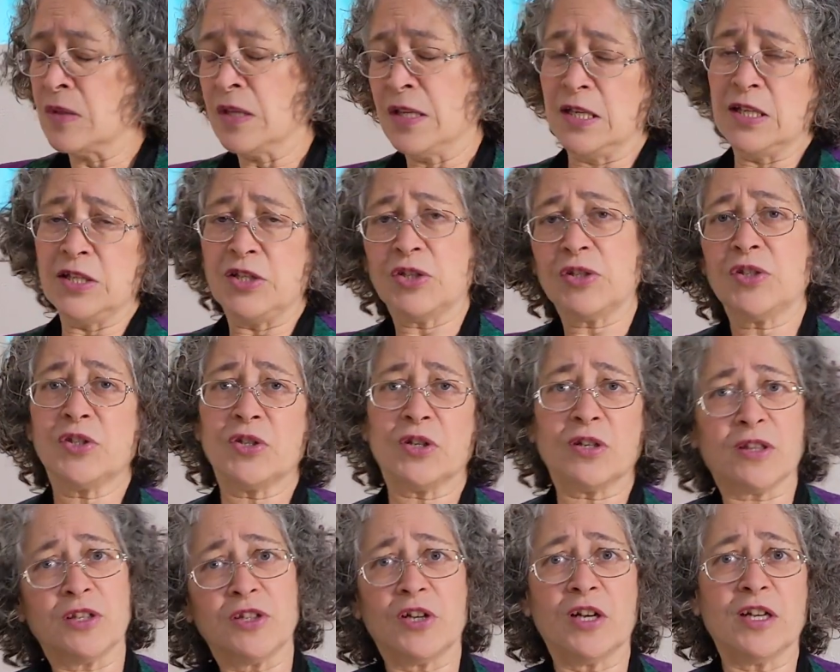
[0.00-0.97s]
he just
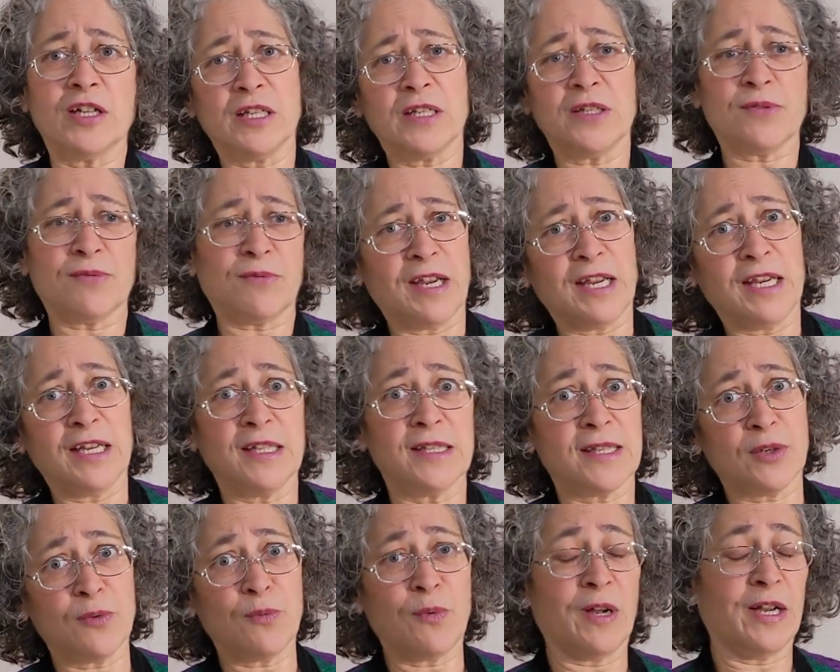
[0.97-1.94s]
took the donkey's
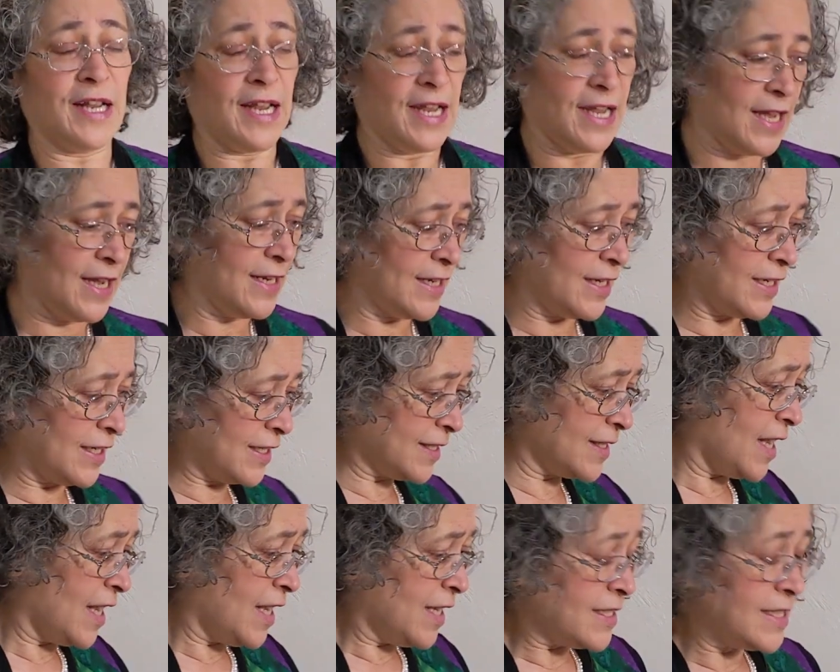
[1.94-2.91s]
reins in one hand and
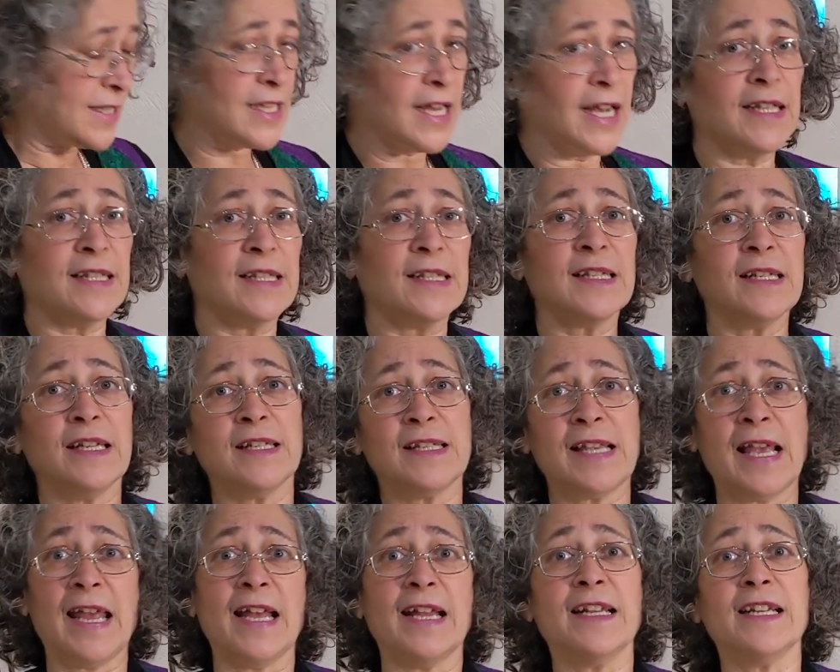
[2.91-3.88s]
his son's
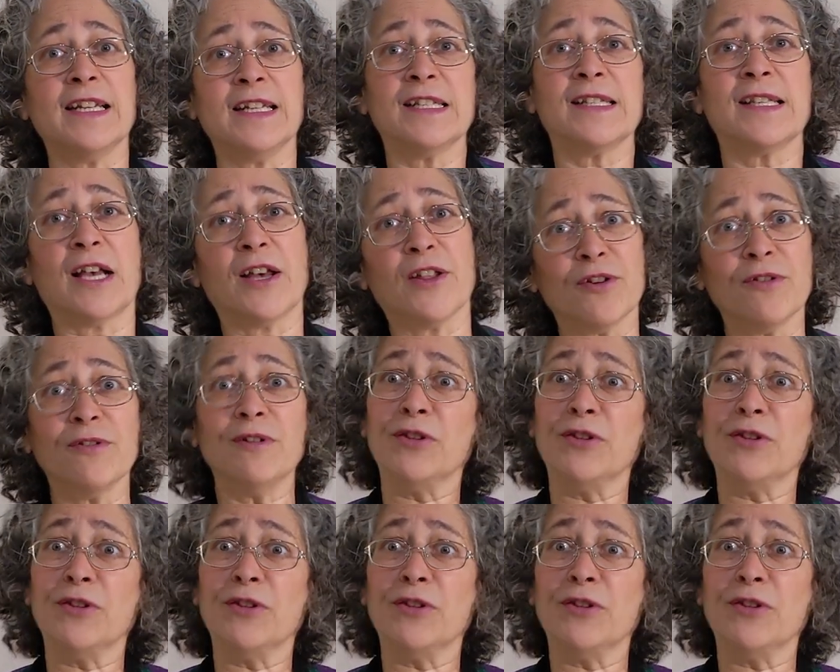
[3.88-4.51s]
hand in his other,